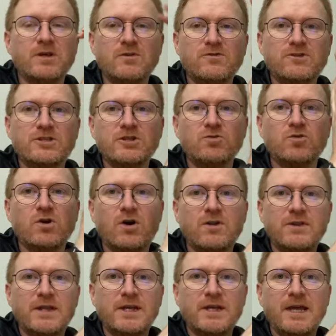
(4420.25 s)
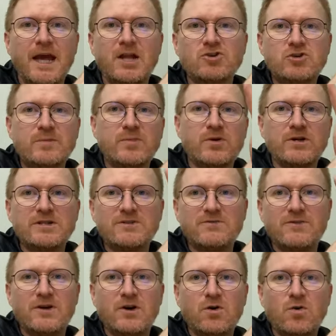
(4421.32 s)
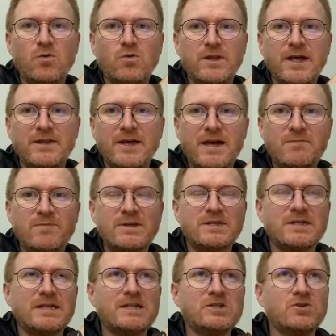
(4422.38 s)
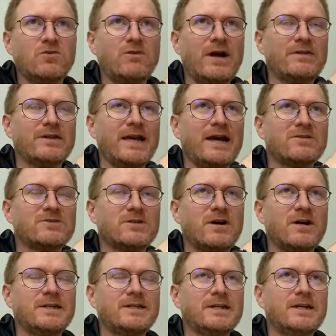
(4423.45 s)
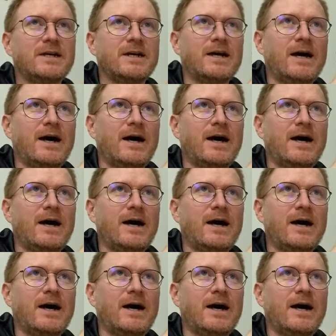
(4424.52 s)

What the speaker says: but you've still got the entry points for all the other NPCs around the outside.